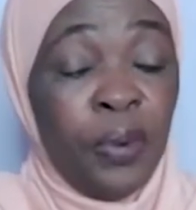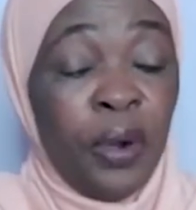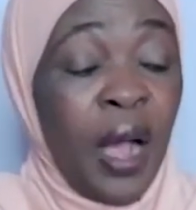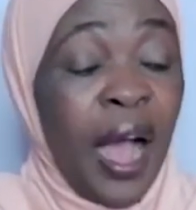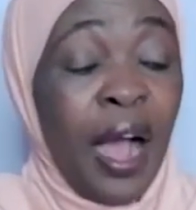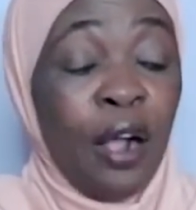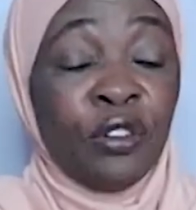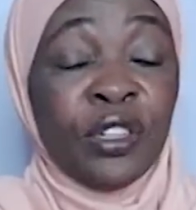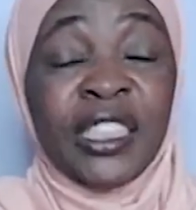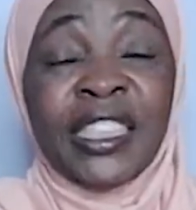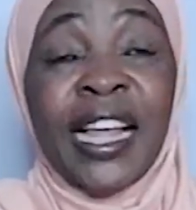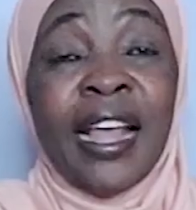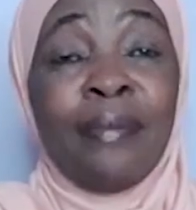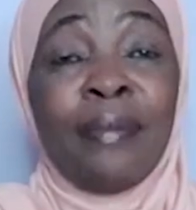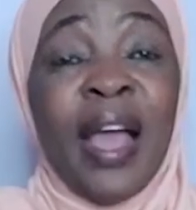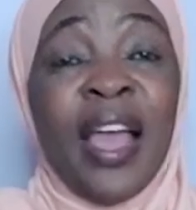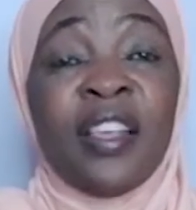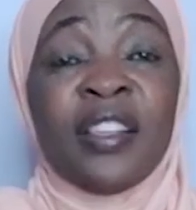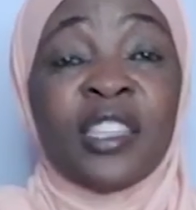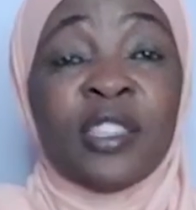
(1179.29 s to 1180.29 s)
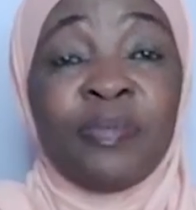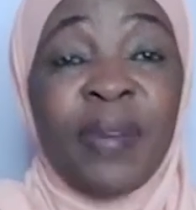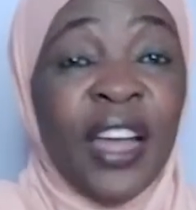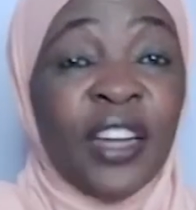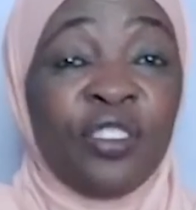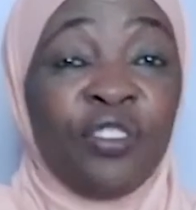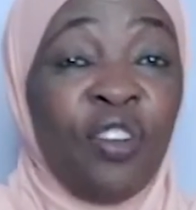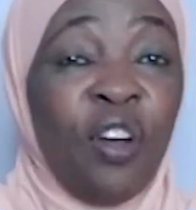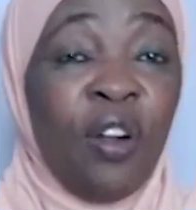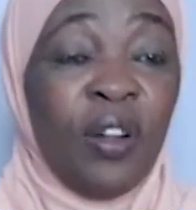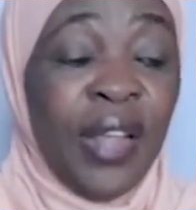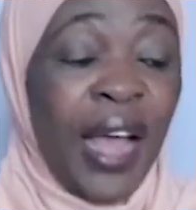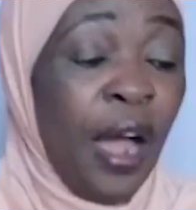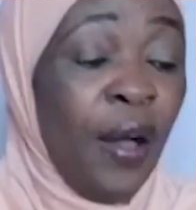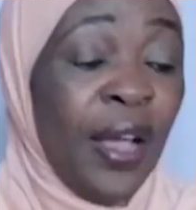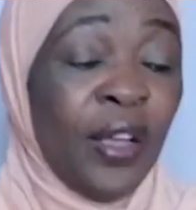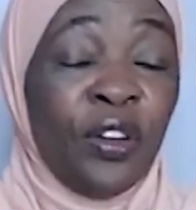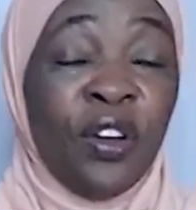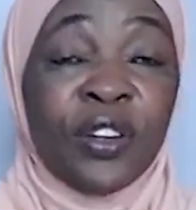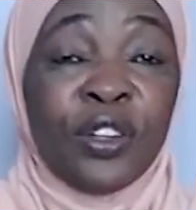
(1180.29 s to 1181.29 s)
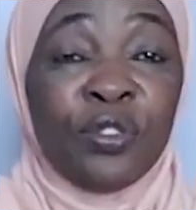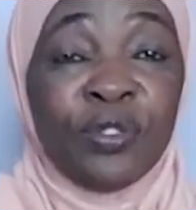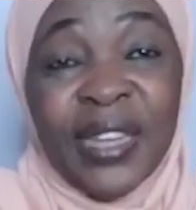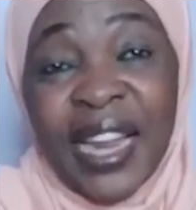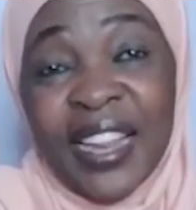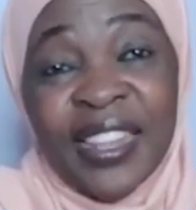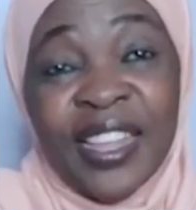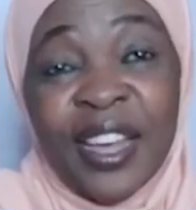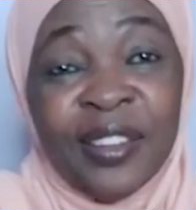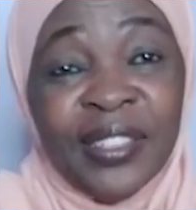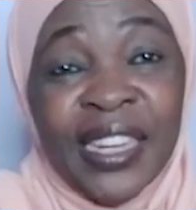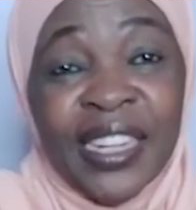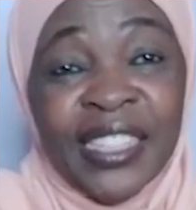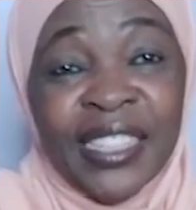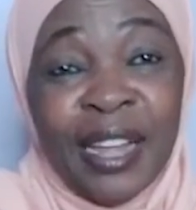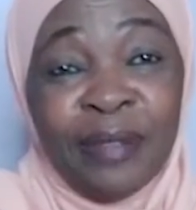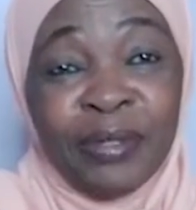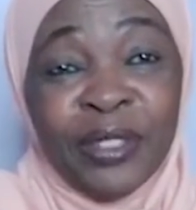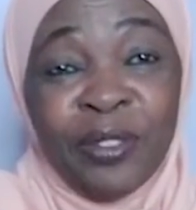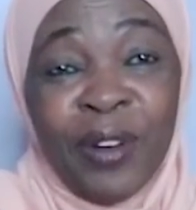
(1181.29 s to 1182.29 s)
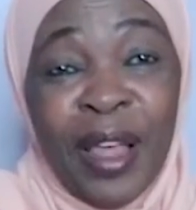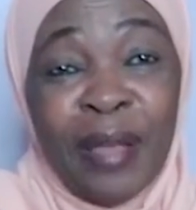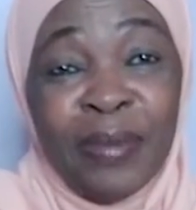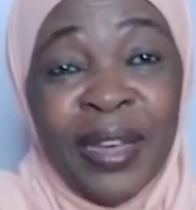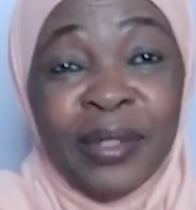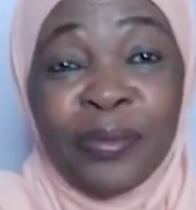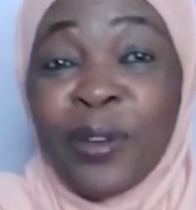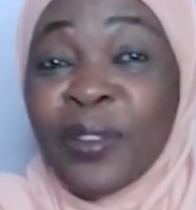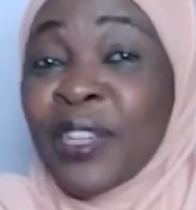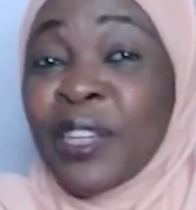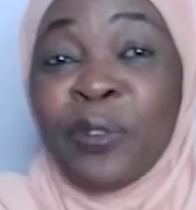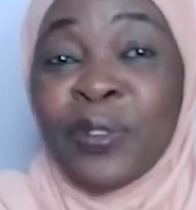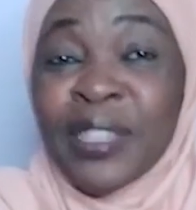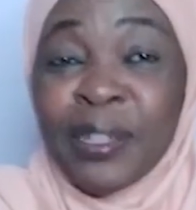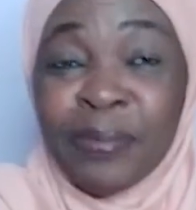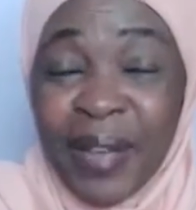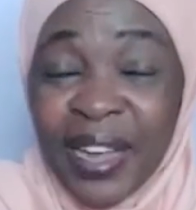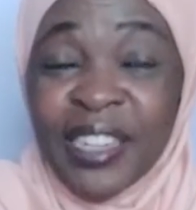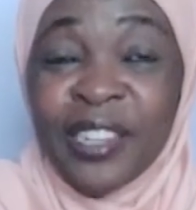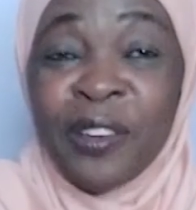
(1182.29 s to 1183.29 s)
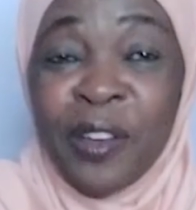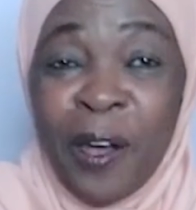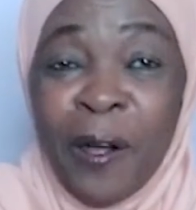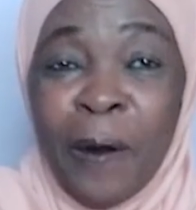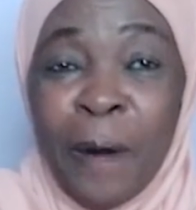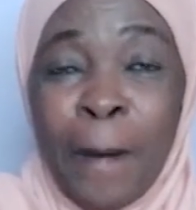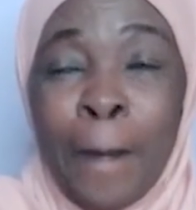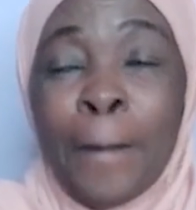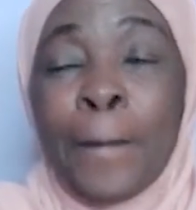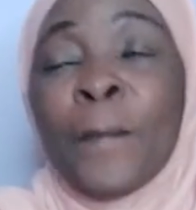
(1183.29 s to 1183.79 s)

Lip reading: I'll share my SMART goal, how I got to 10,000 subscribers because it was SMART goal.